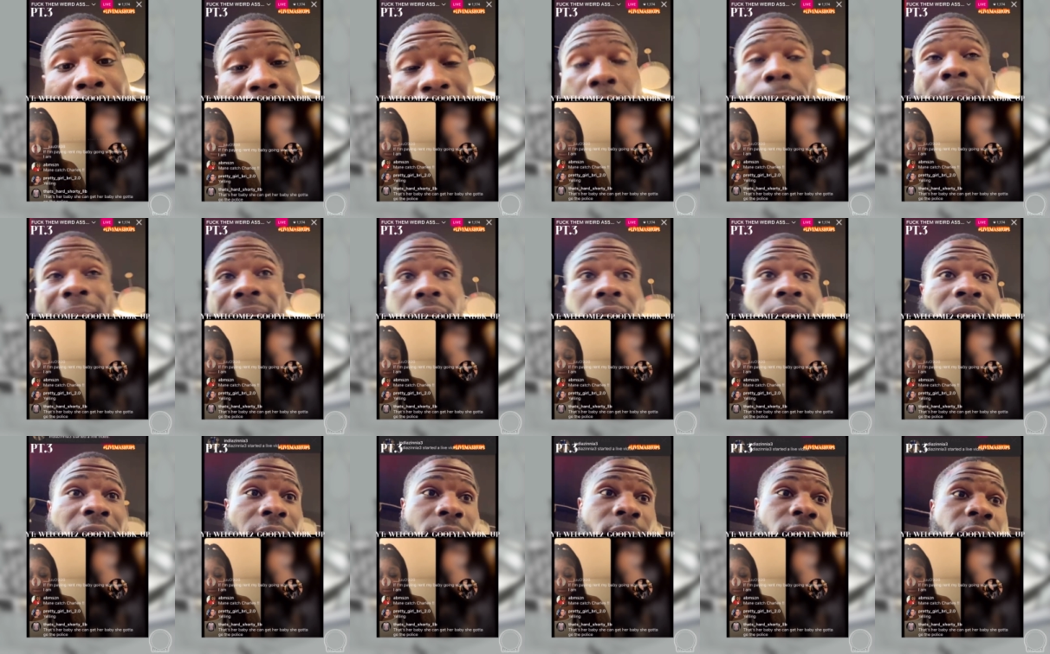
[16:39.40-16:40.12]
make it make
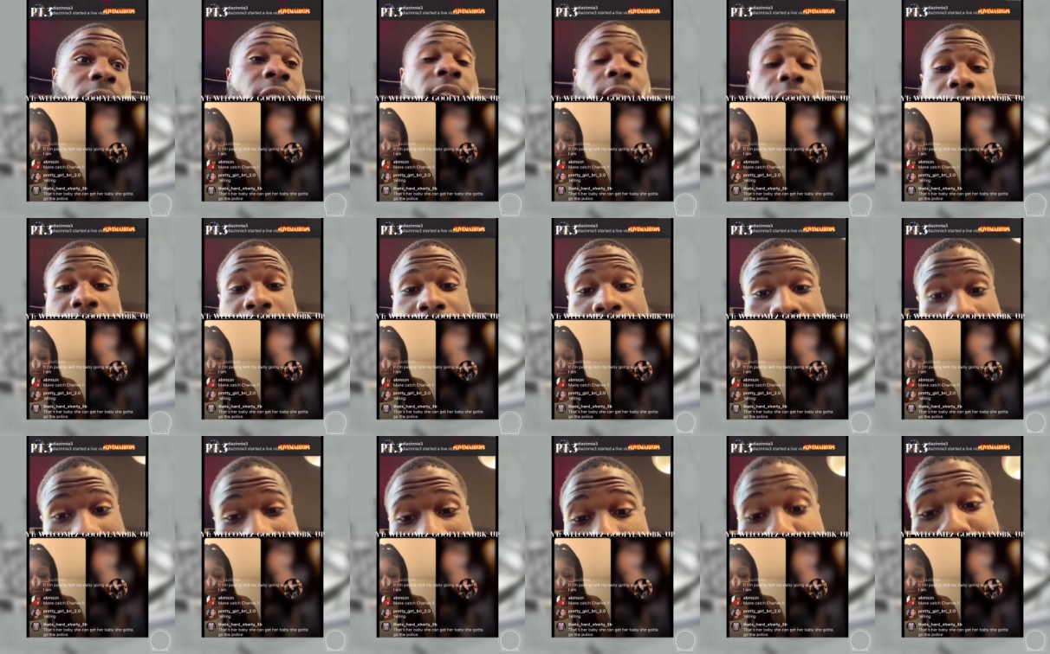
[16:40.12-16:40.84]
sense.
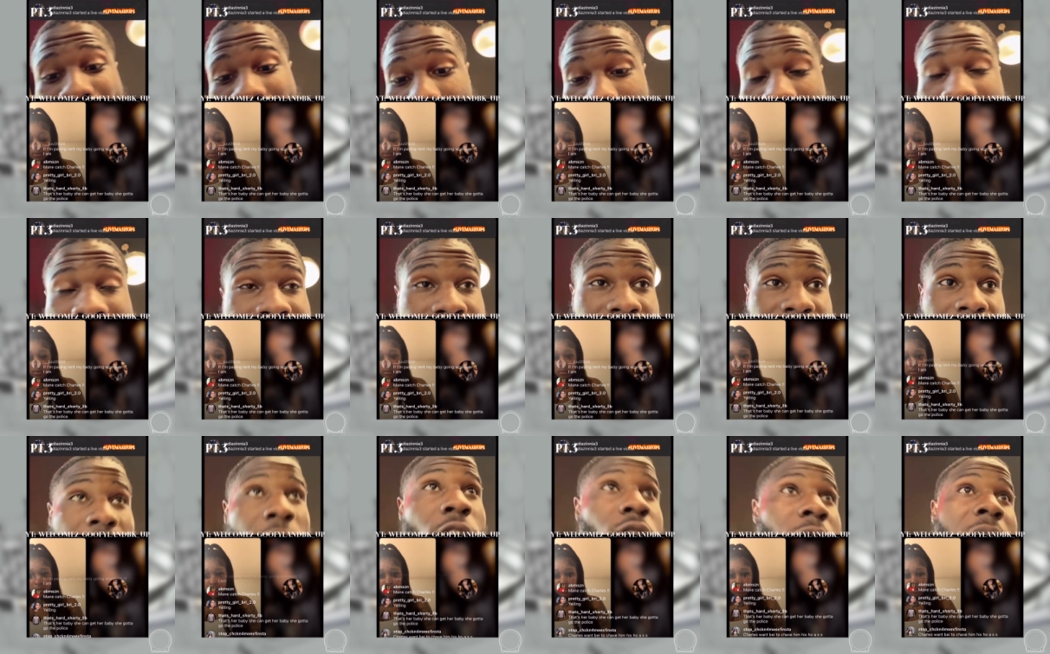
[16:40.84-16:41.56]
I bet.
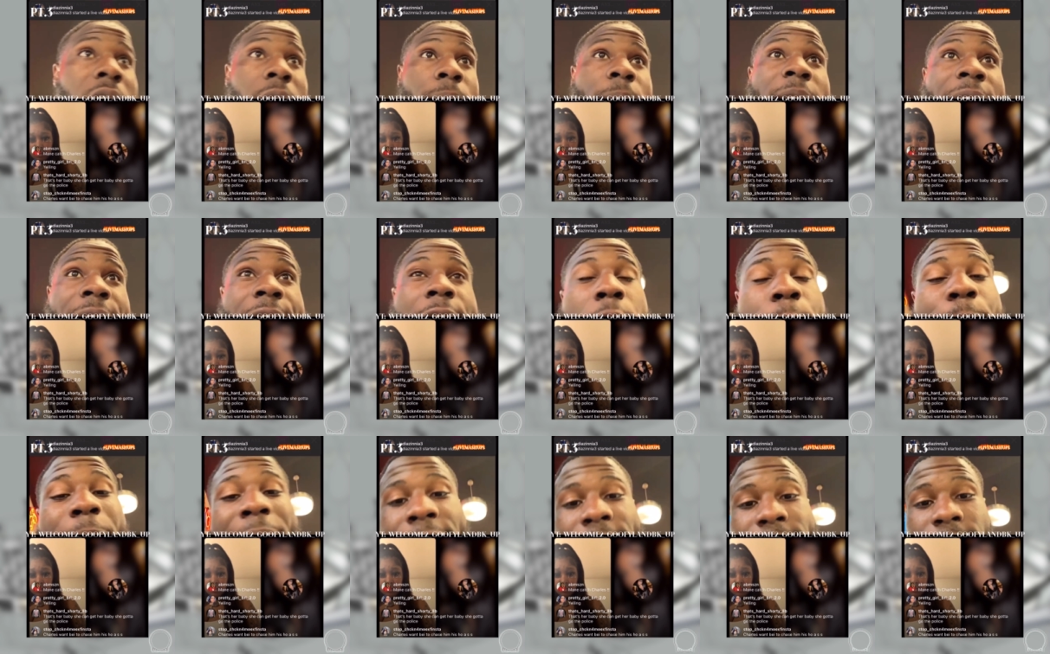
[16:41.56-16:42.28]
Listen, hold up.
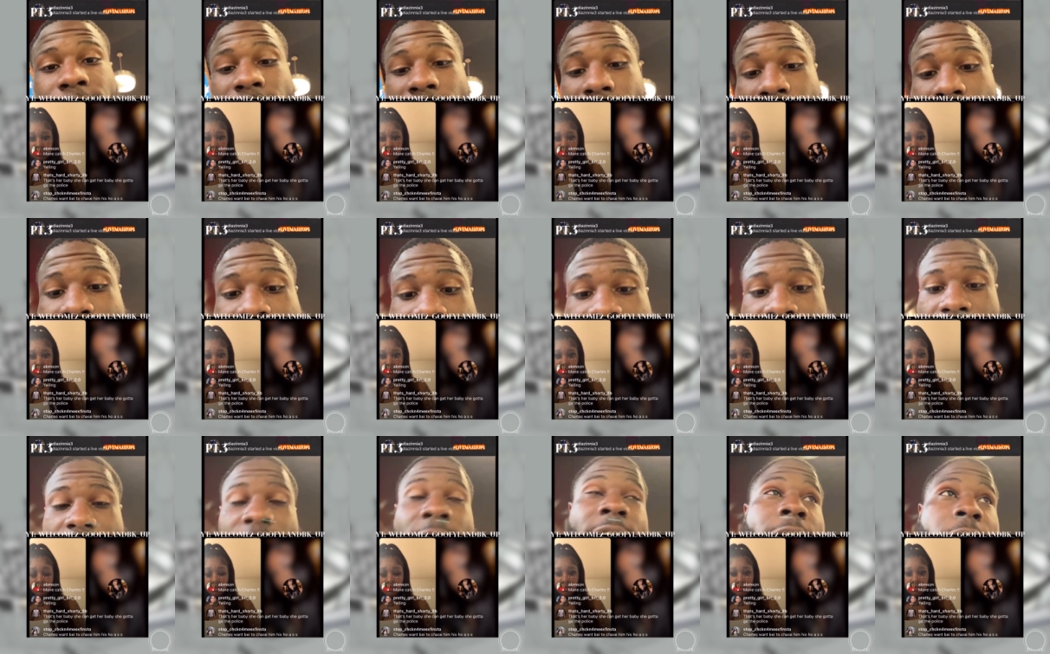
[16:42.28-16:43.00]
Everybody say,
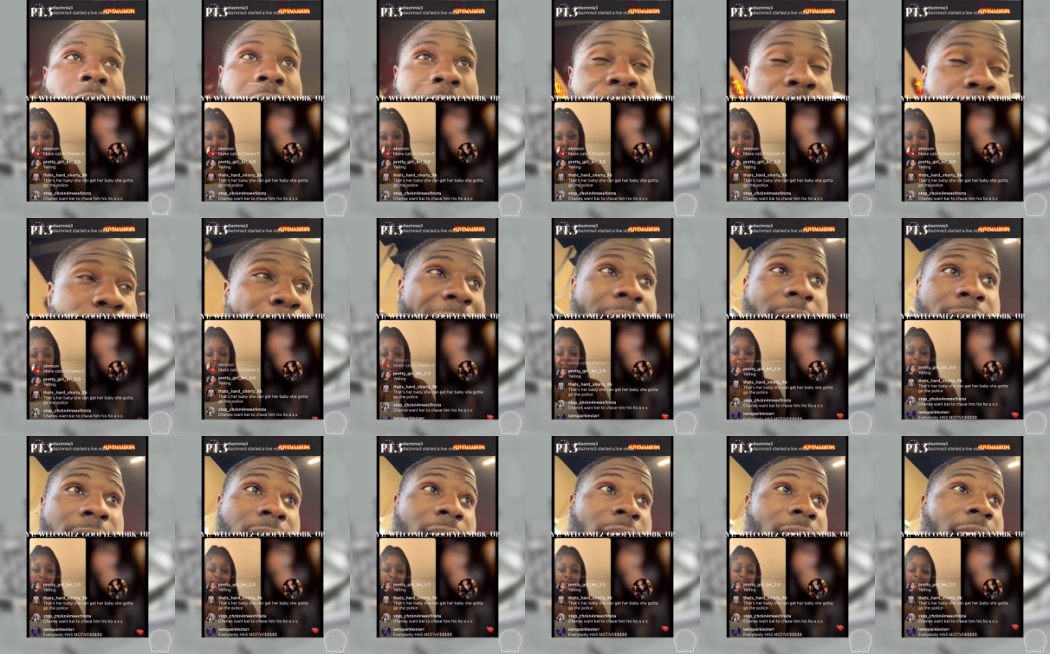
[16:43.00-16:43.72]
listen. Everybody
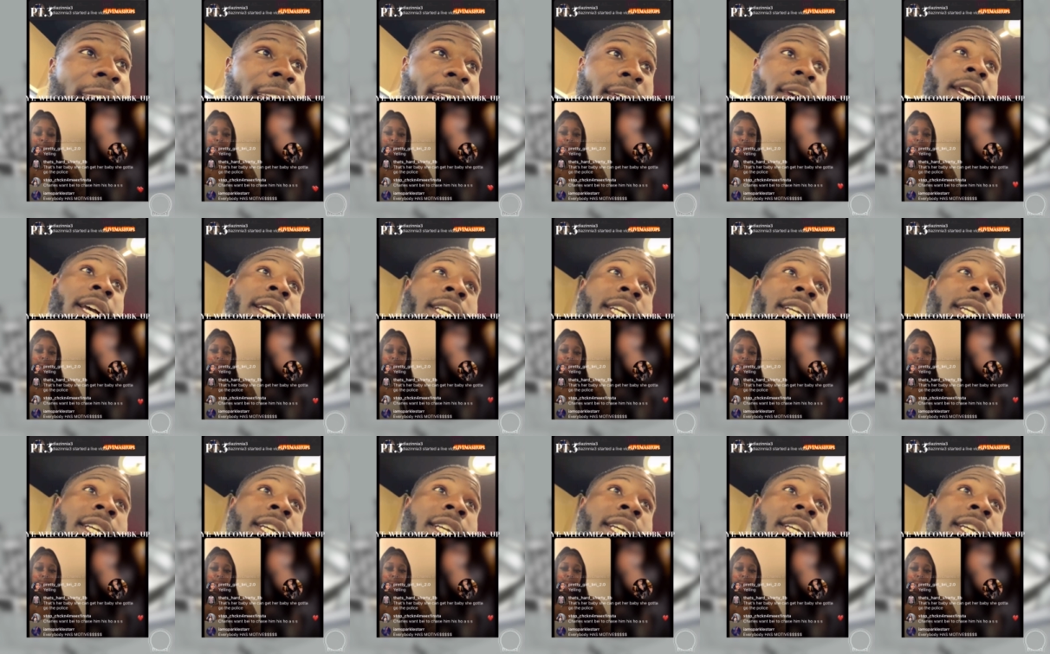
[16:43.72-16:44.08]
said,